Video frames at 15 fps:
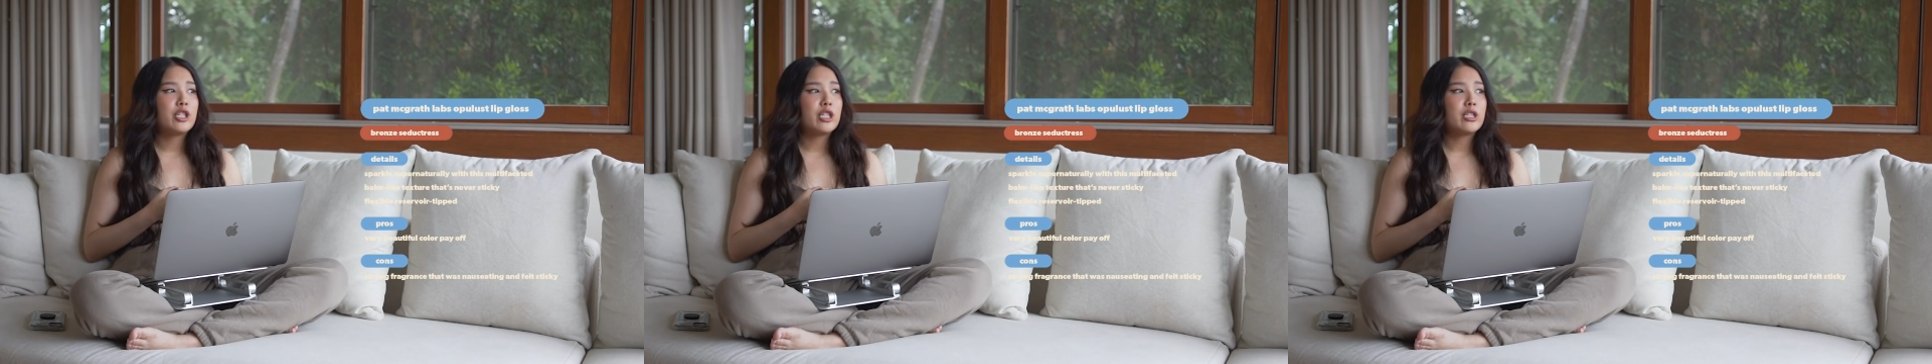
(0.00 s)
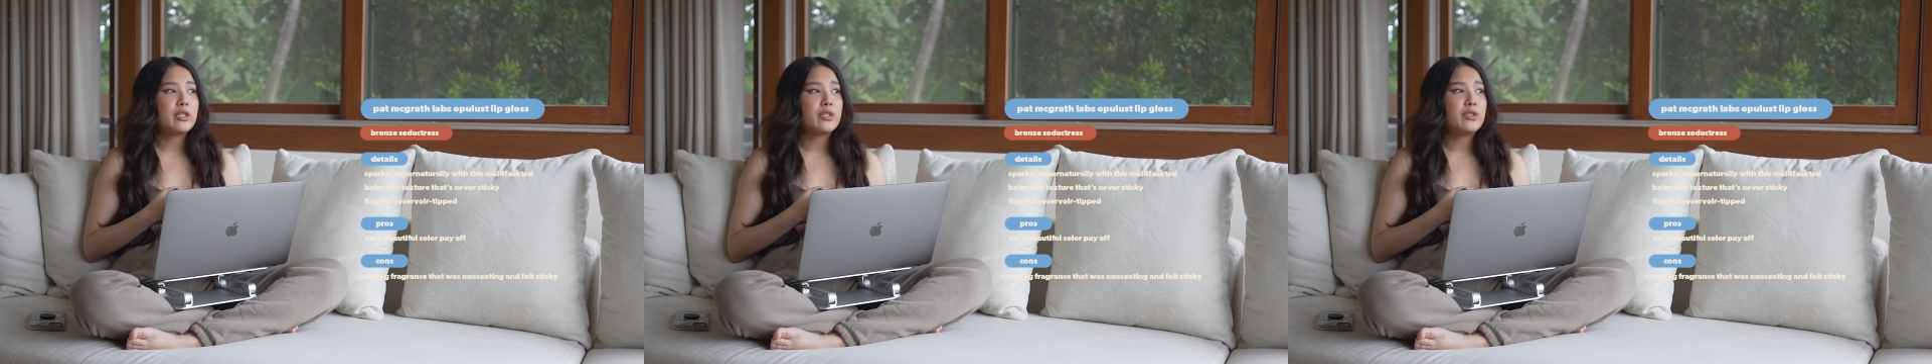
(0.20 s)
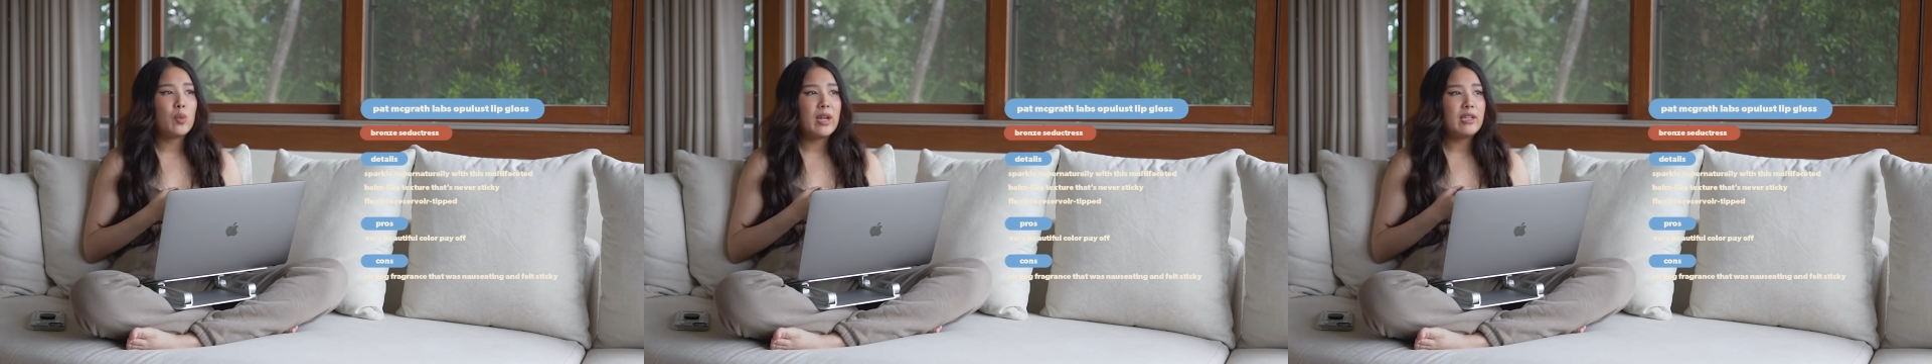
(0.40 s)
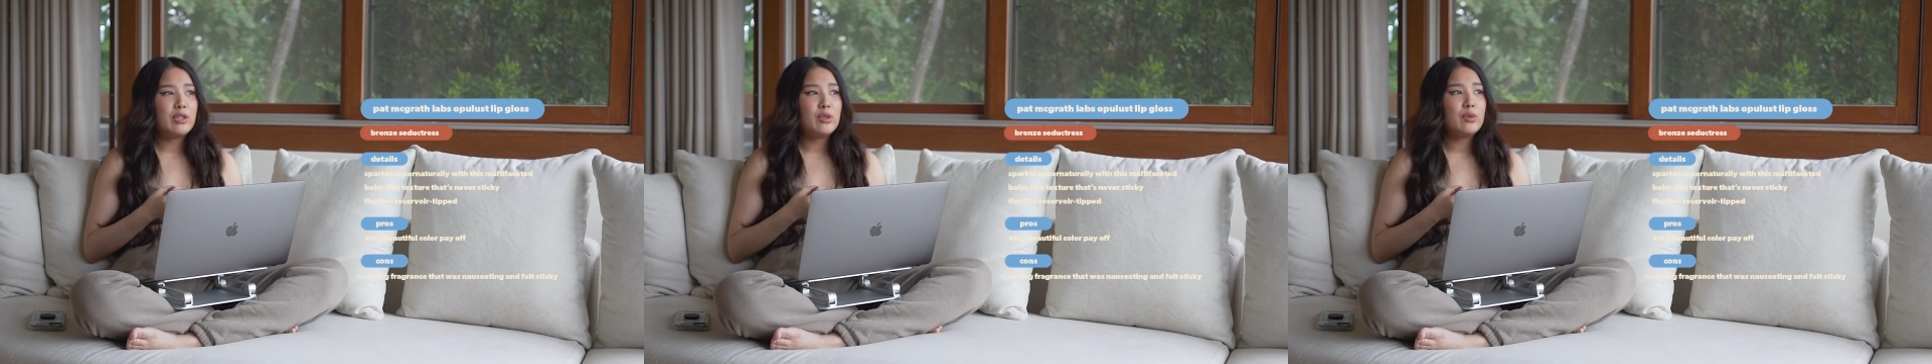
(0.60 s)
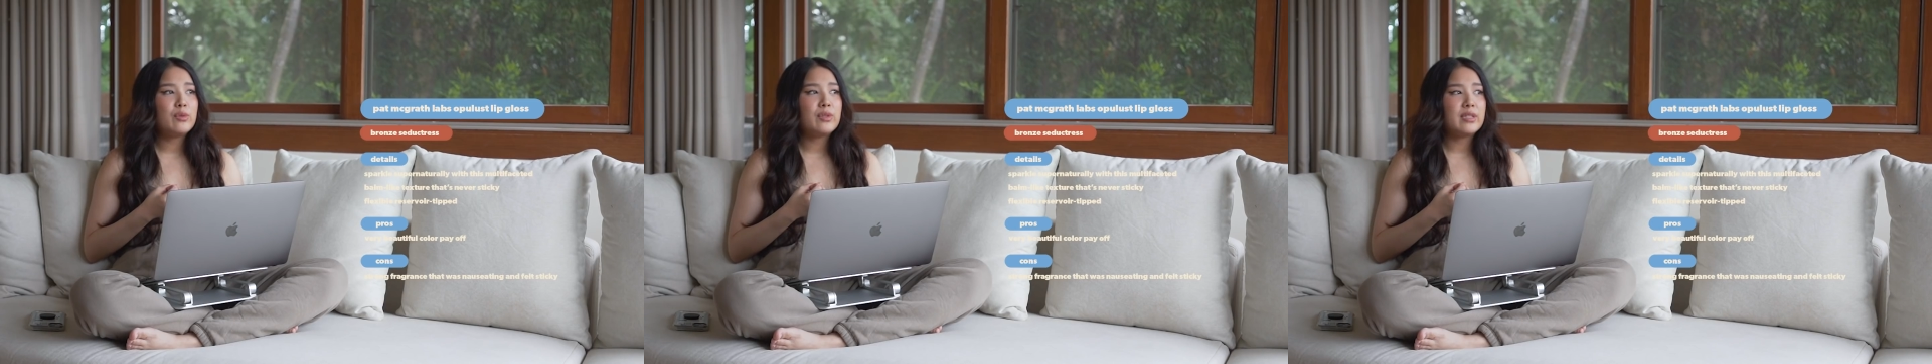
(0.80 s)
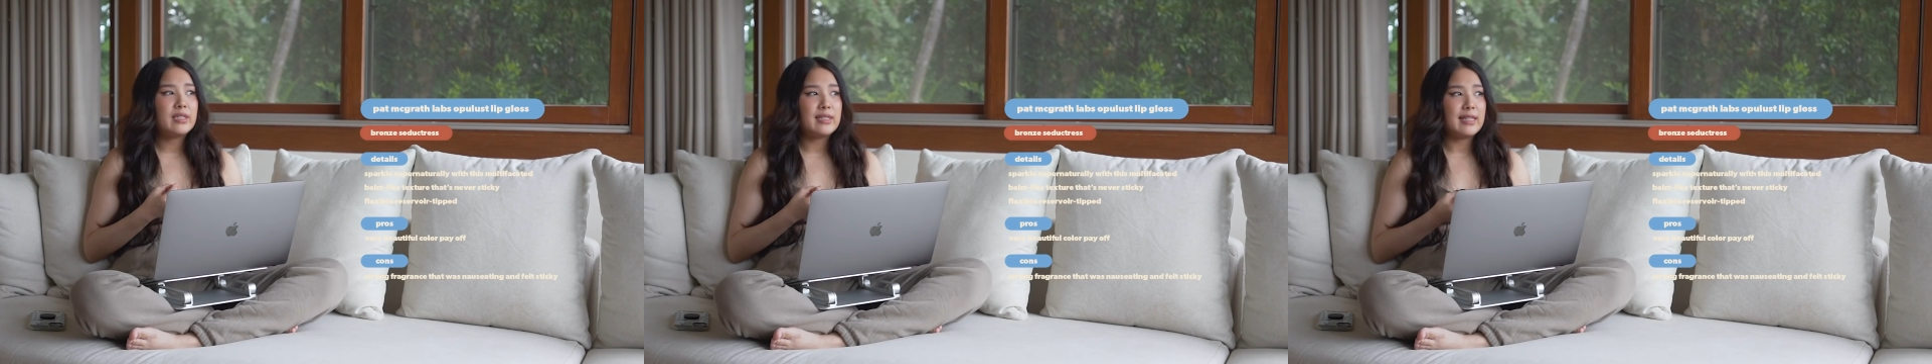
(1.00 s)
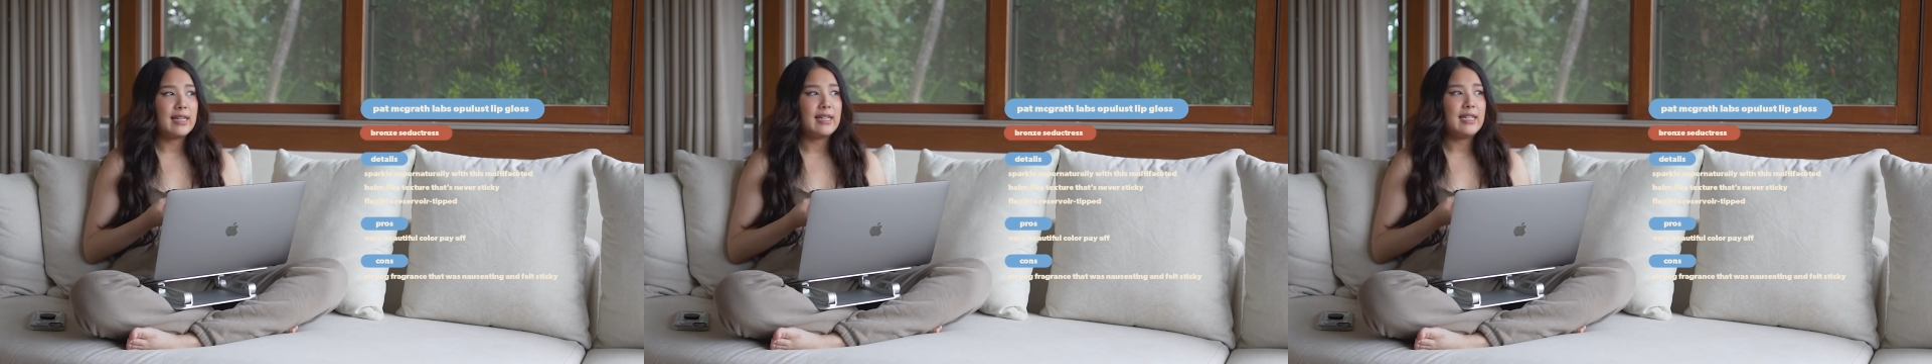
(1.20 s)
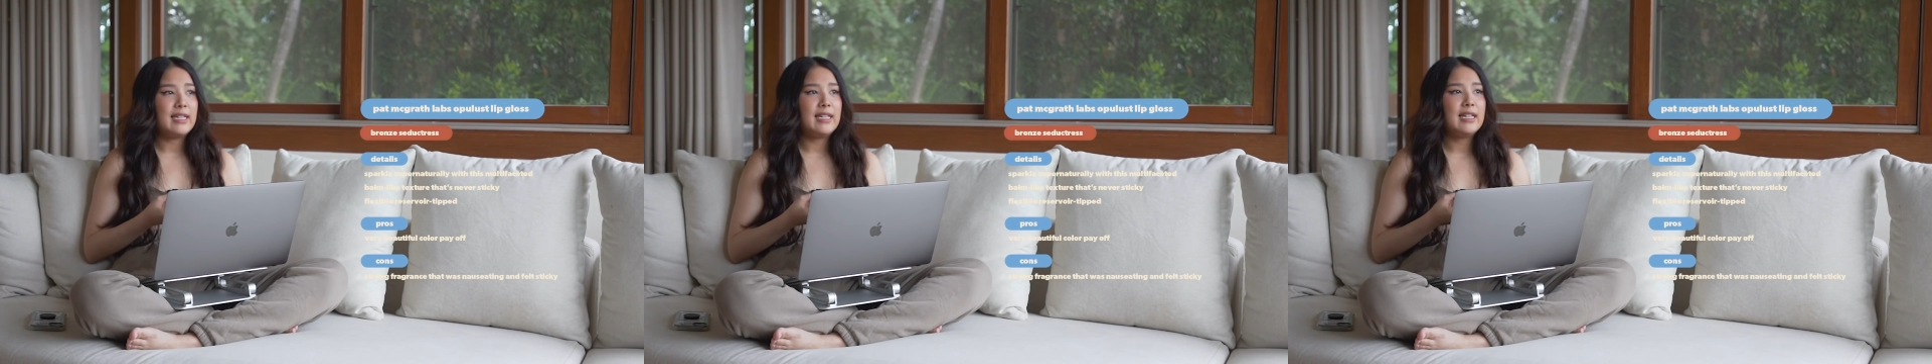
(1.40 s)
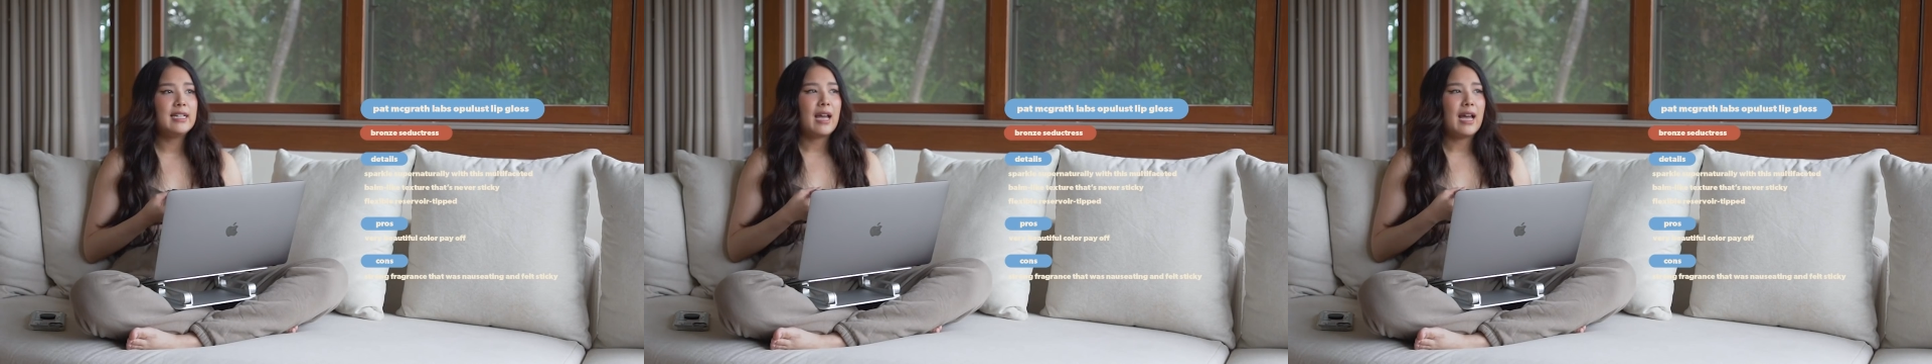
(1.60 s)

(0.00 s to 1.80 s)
just way too sticky.